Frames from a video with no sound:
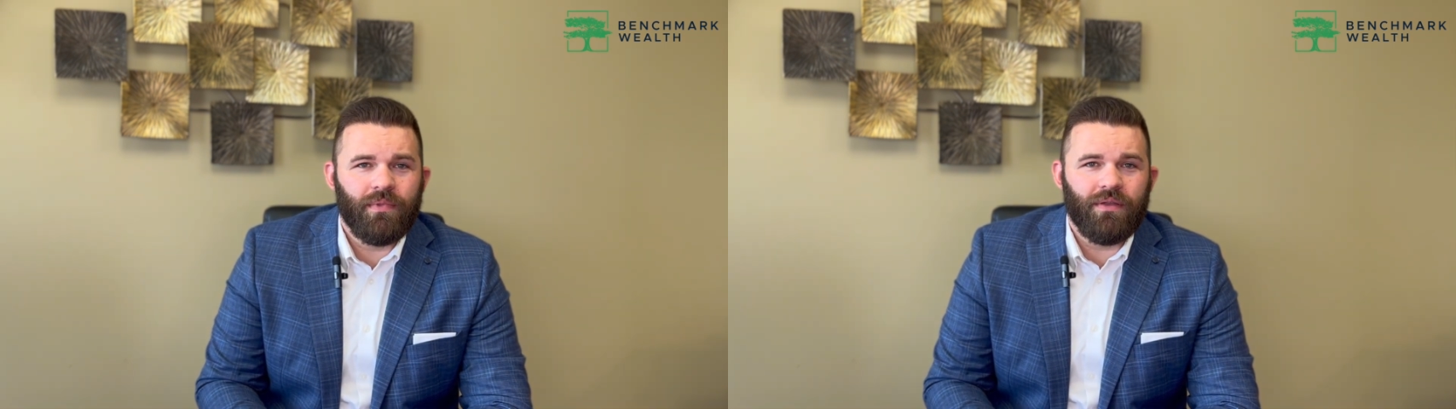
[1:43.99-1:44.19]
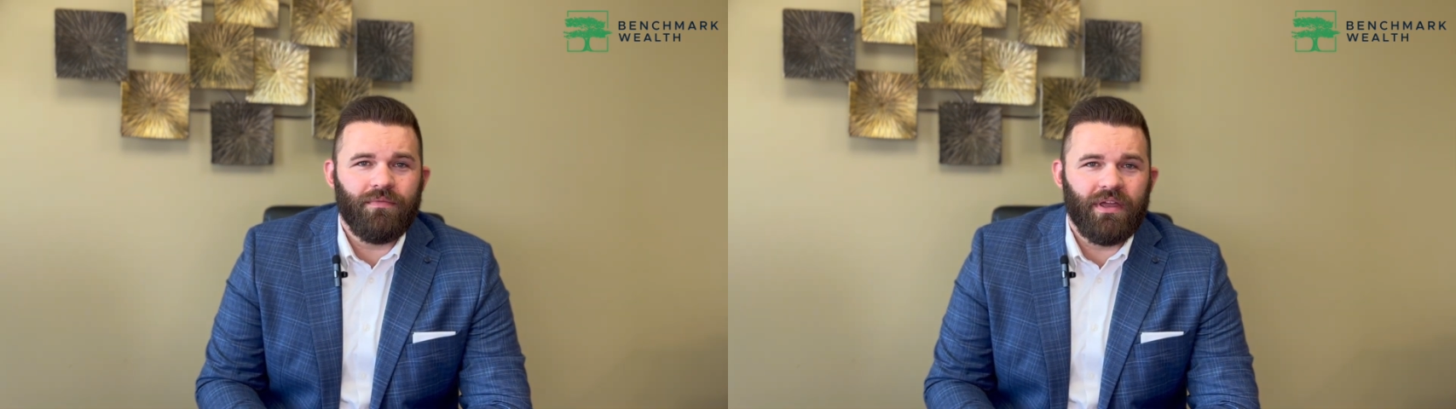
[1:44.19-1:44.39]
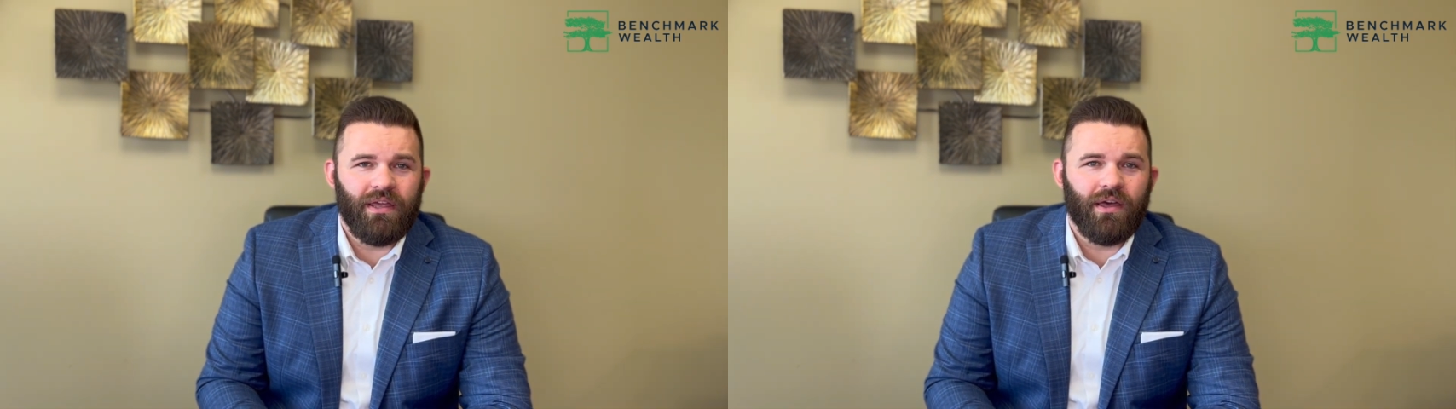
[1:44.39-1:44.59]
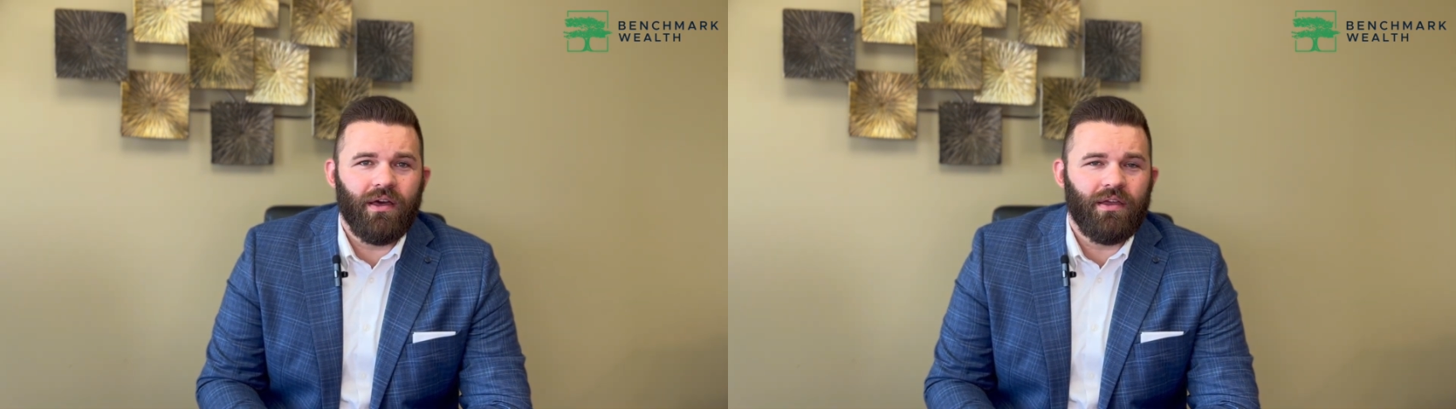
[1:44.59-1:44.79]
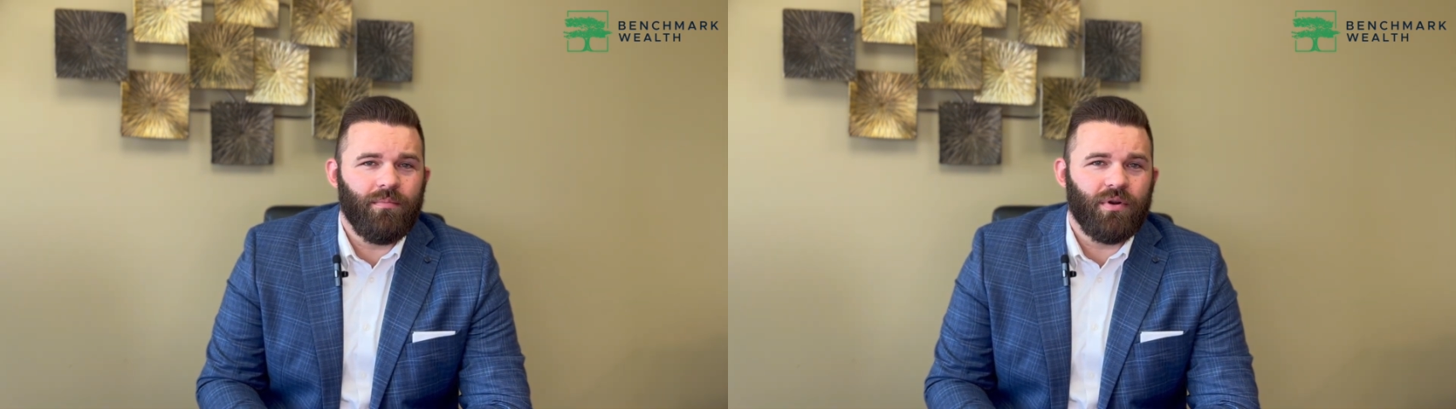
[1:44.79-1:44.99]

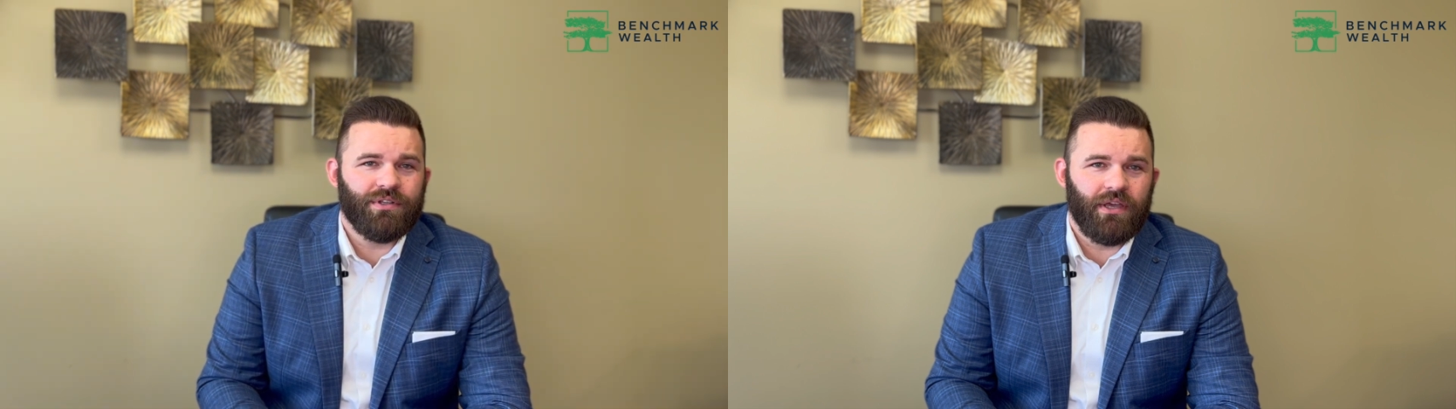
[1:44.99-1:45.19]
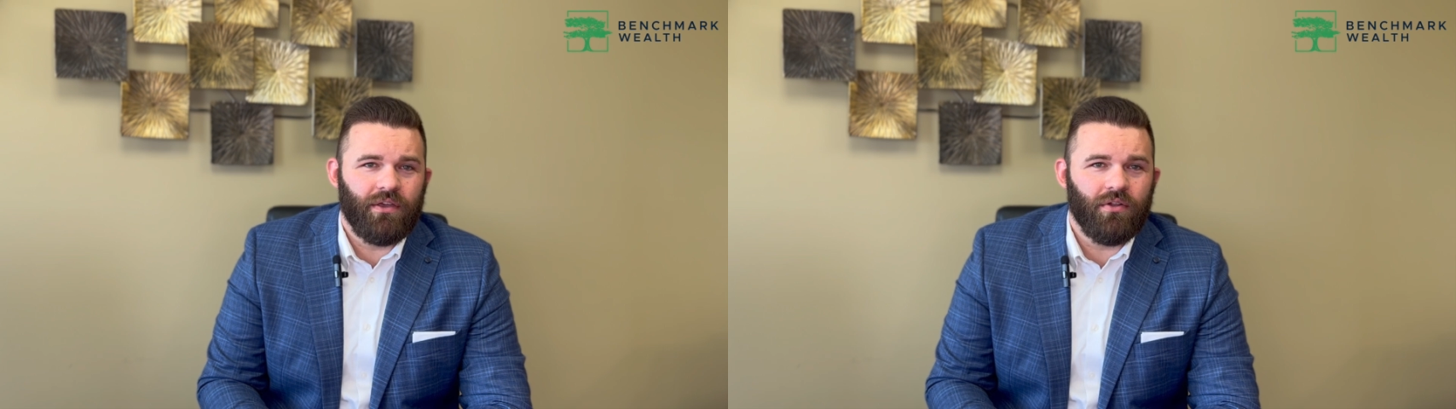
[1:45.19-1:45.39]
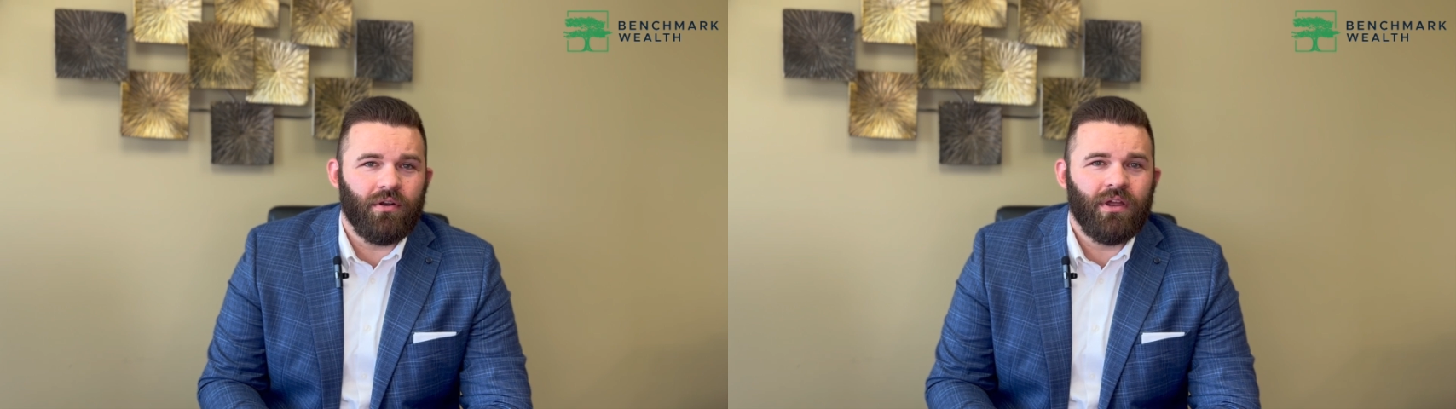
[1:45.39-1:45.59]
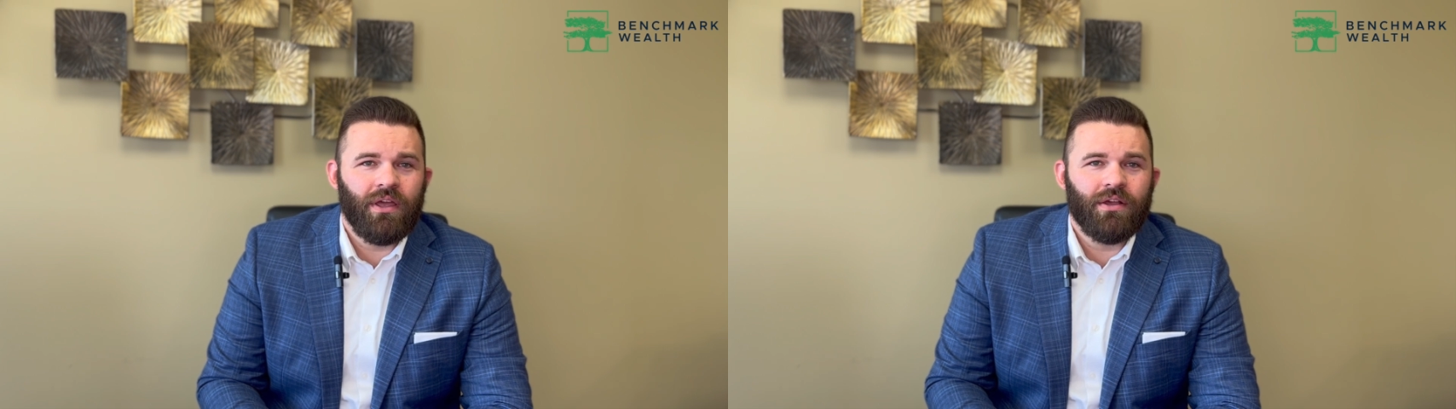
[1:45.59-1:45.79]
NVIDIA, in particular,